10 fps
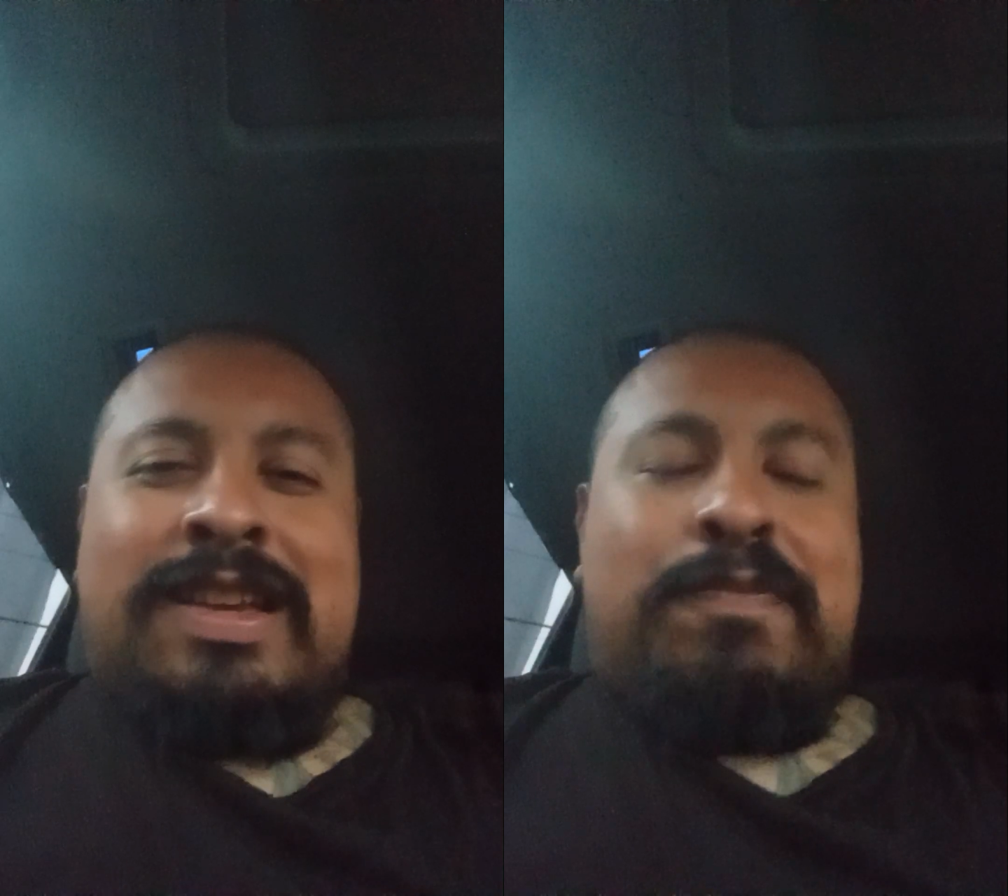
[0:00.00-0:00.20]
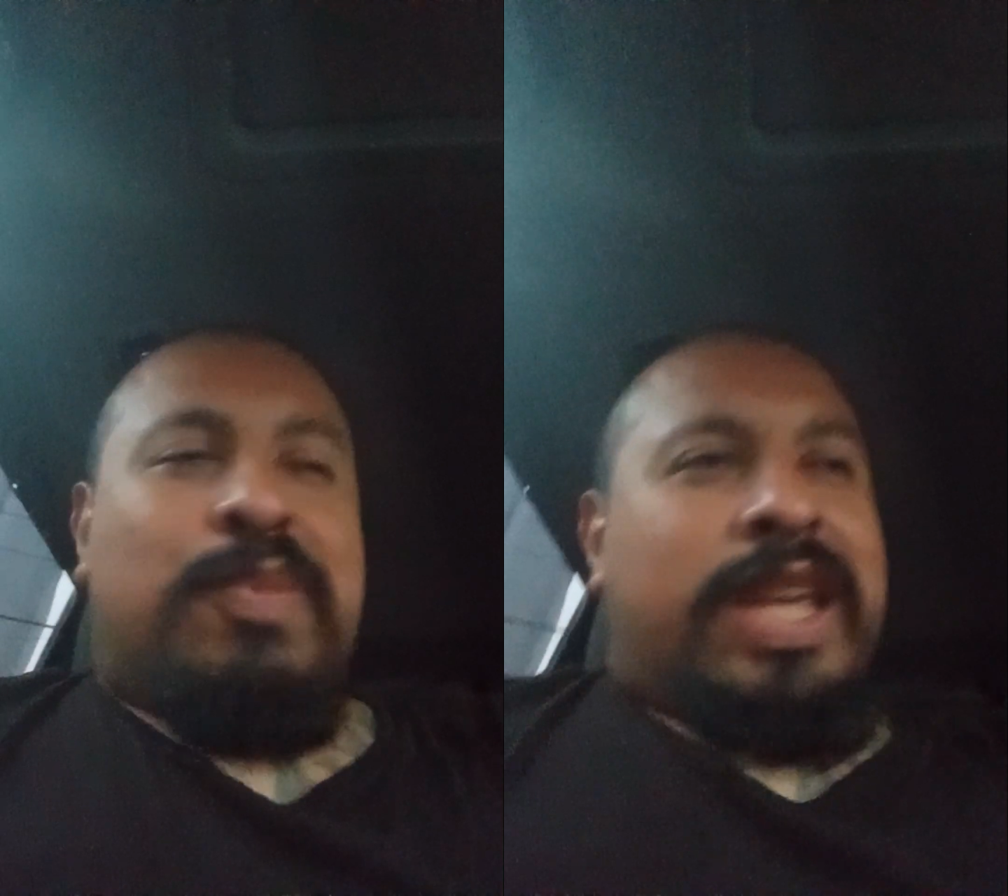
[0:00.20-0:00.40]

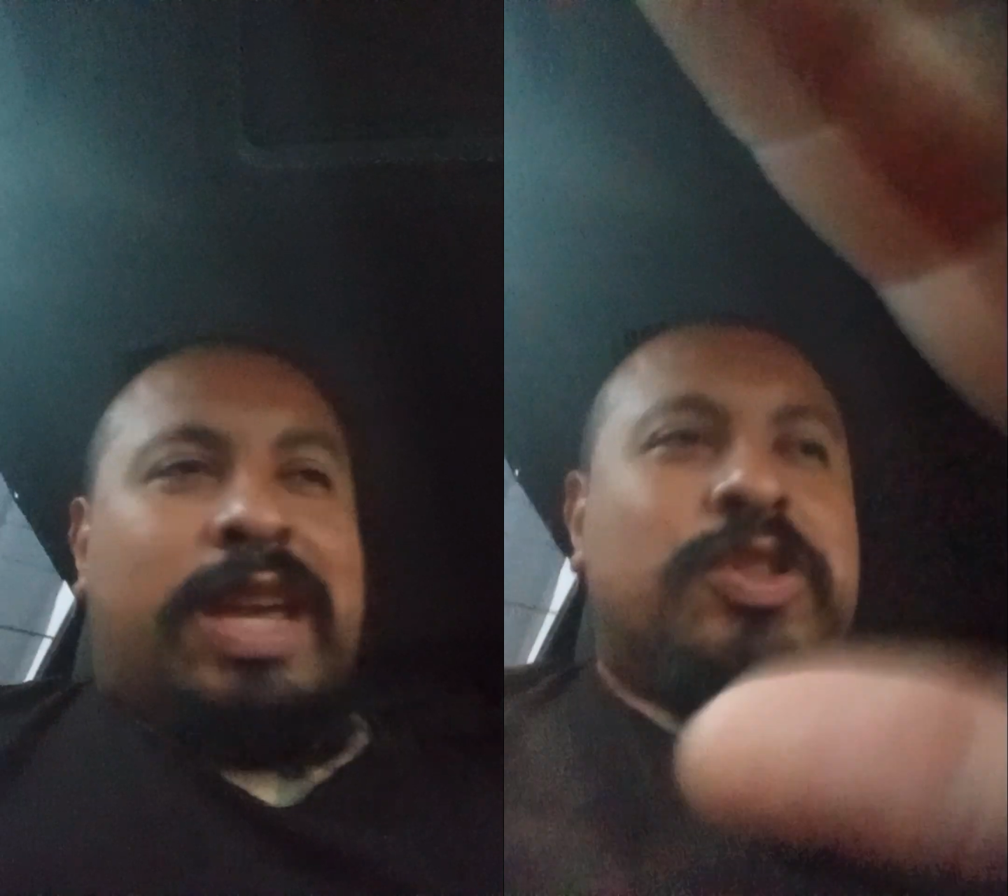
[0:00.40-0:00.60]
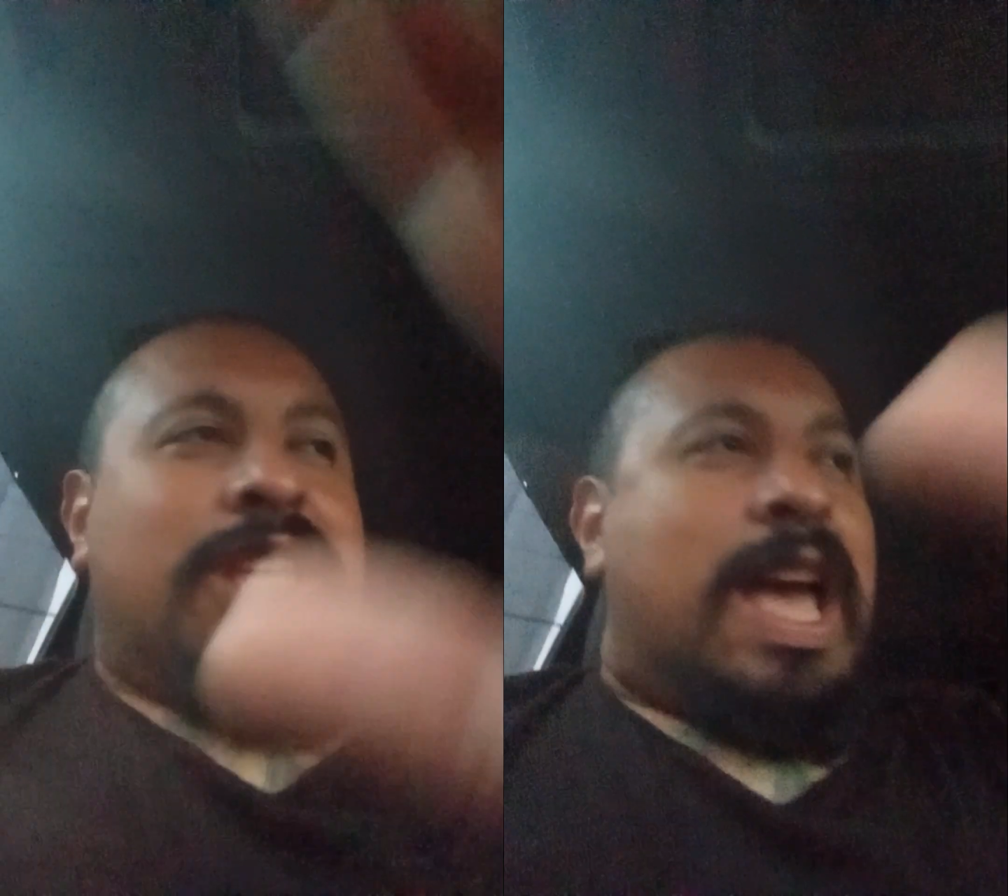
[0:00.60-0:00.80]
But it
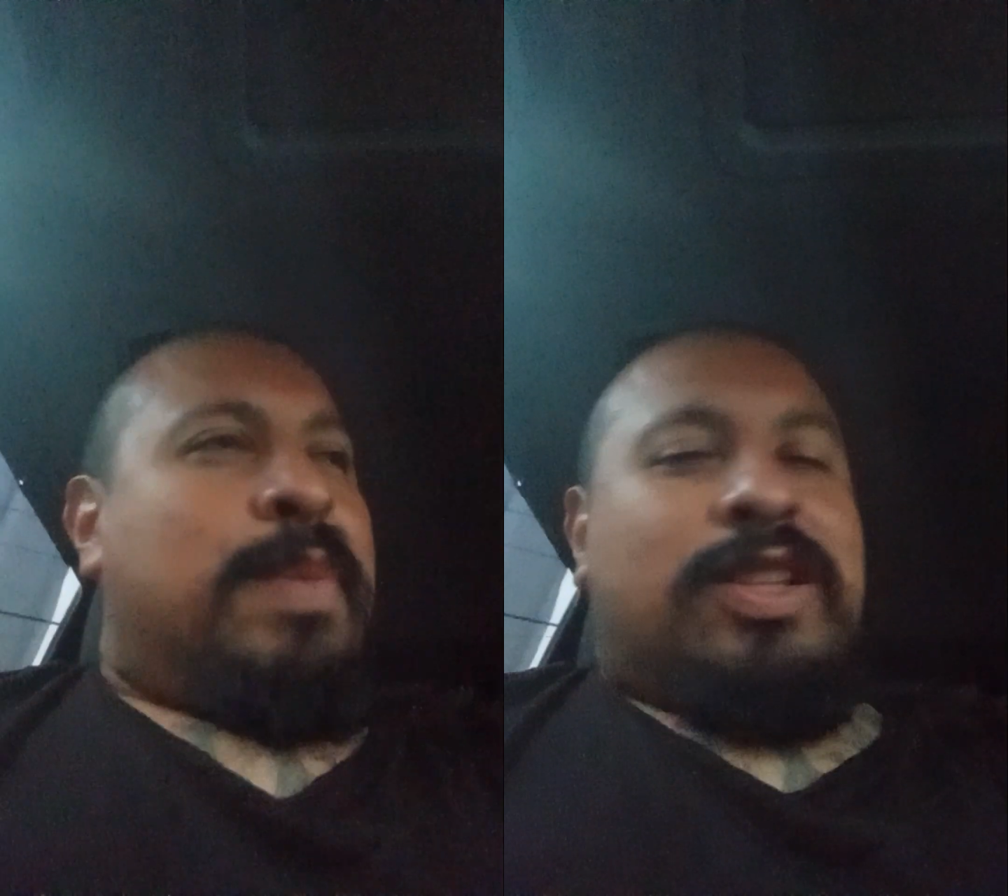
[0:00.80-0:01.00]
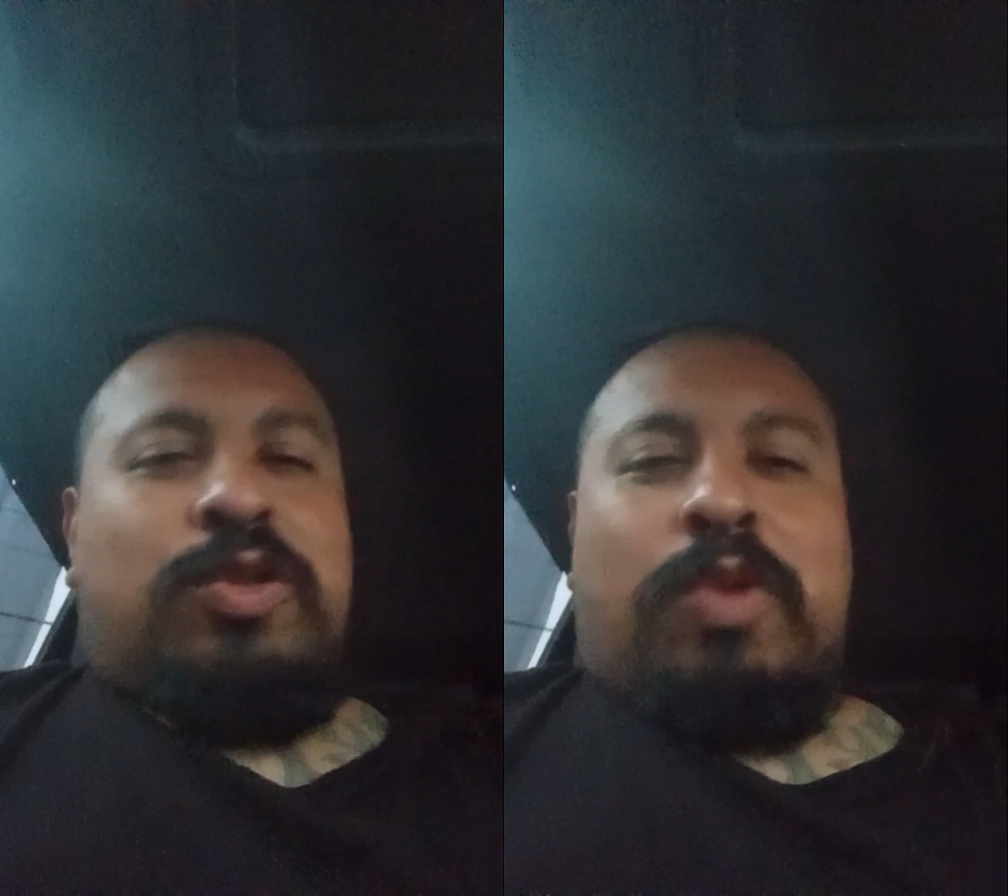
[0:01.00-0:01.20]
was
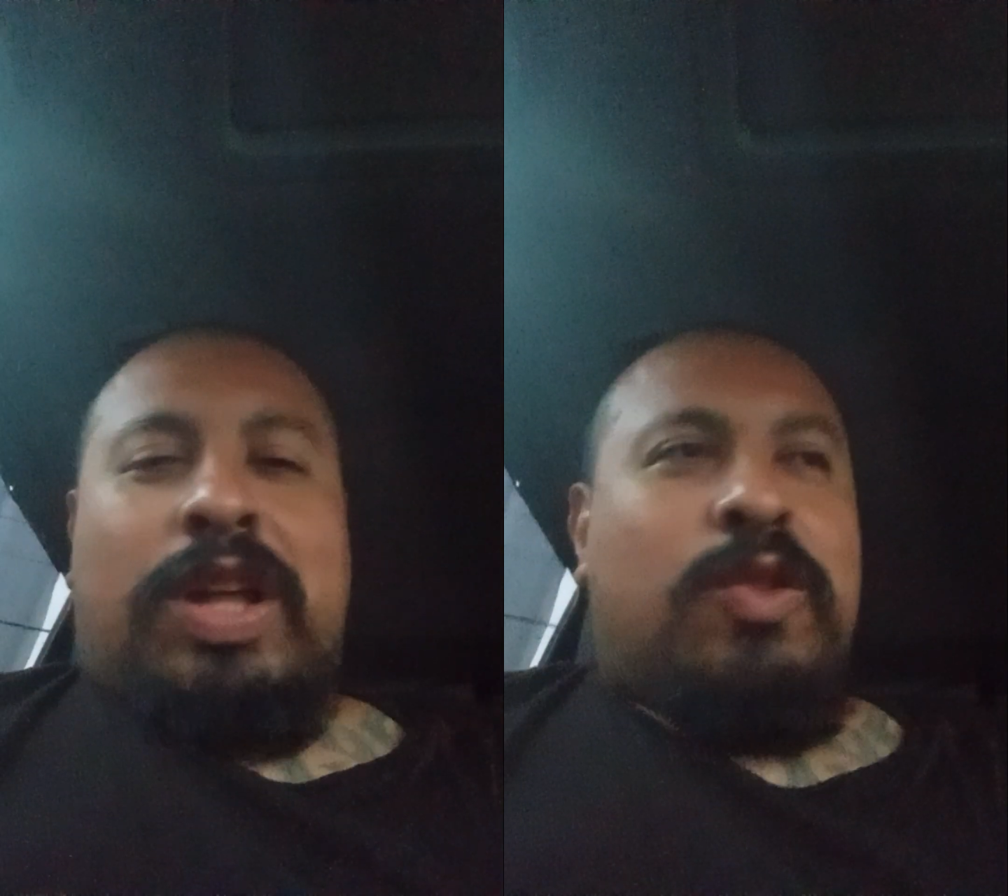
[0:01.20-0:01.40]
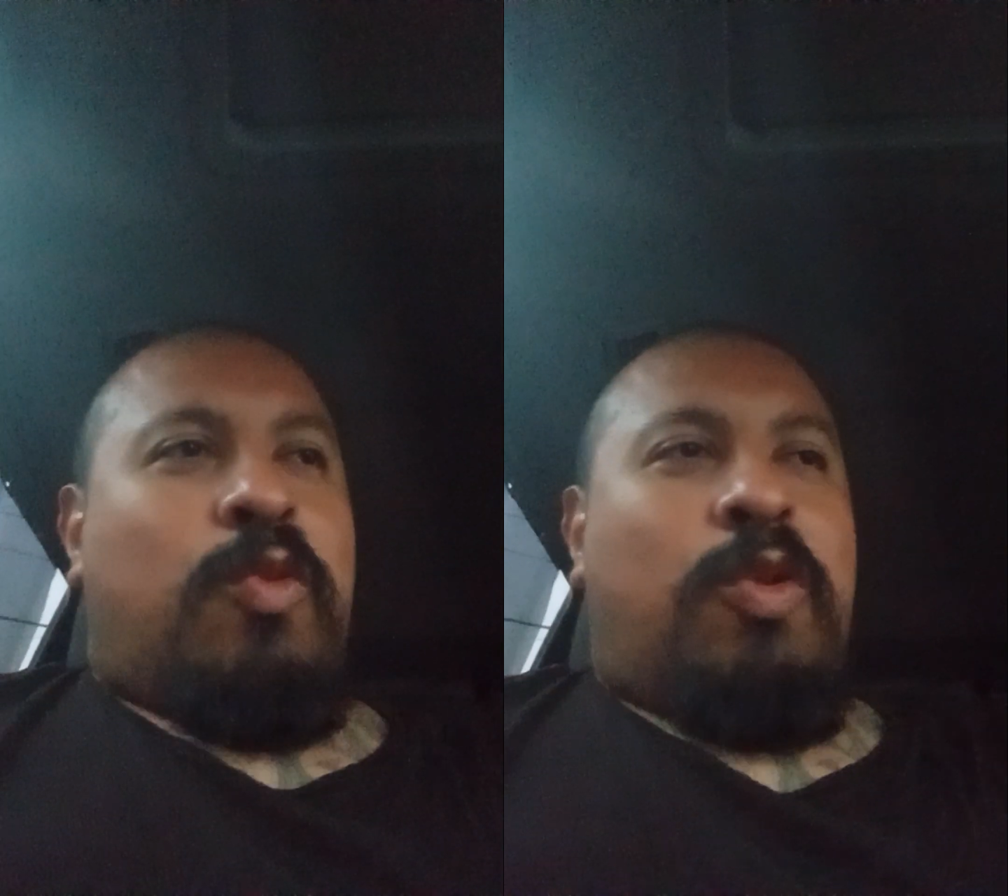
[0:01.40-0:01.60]
happening throughout
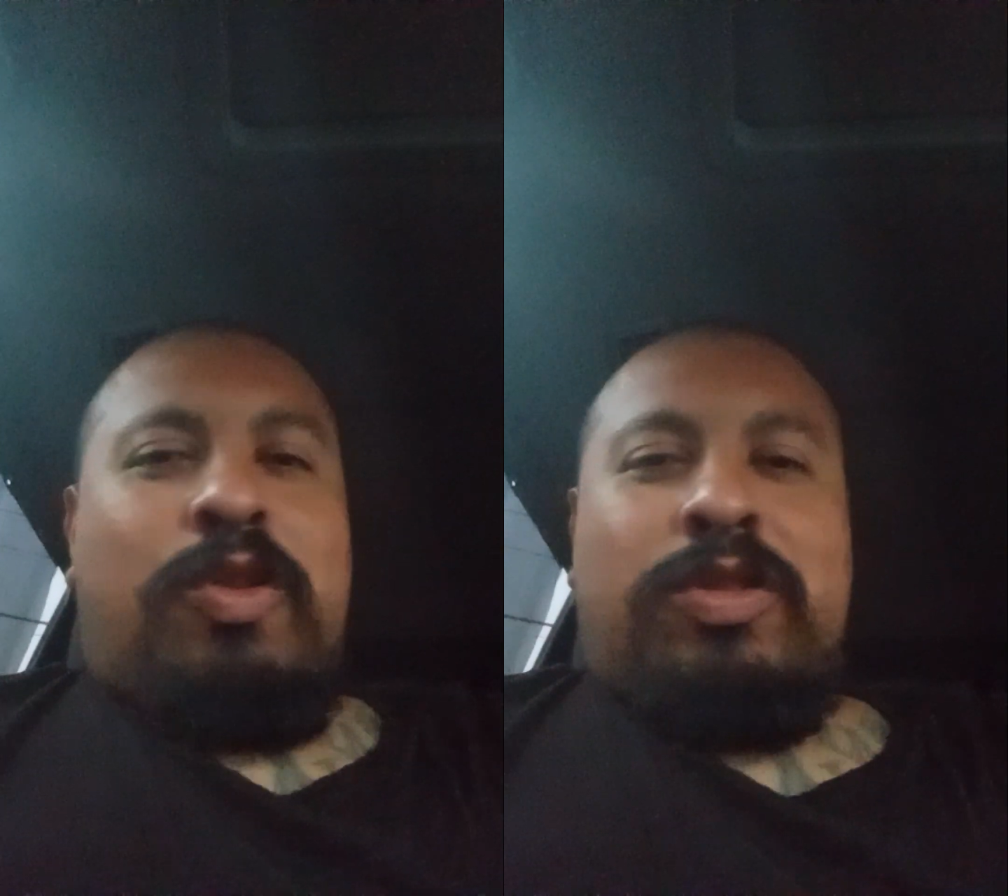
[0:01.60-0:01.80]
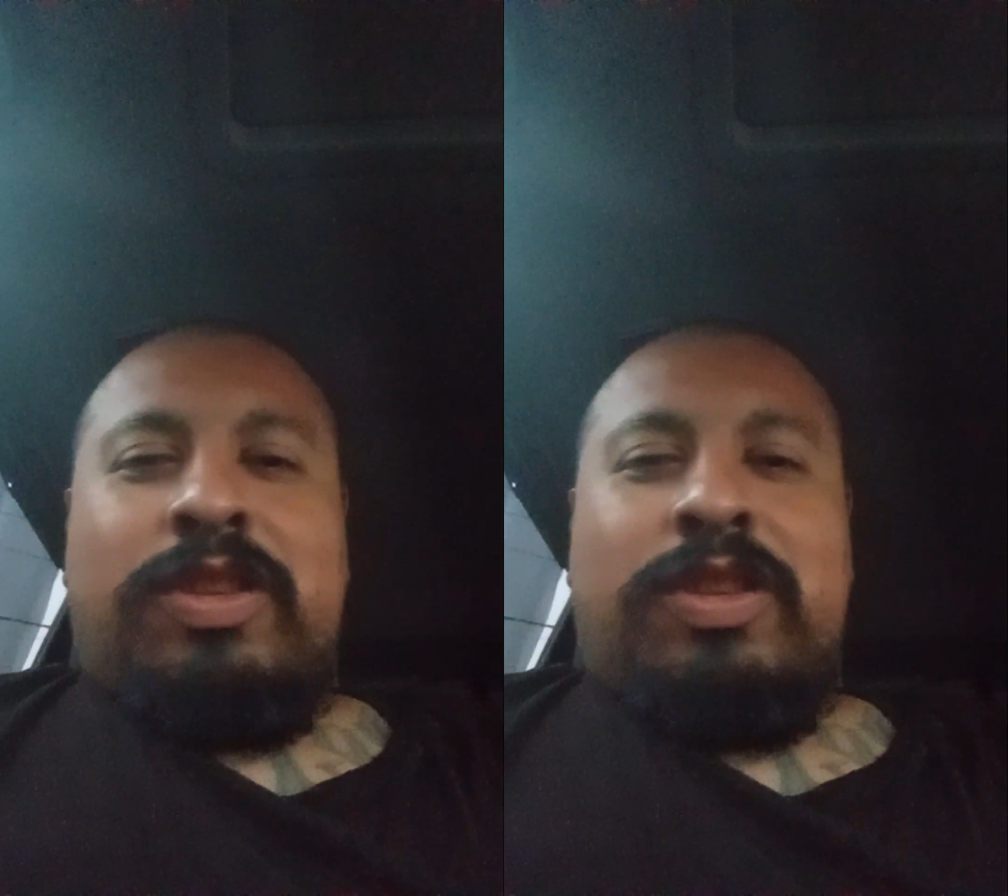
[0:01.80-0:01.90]
the world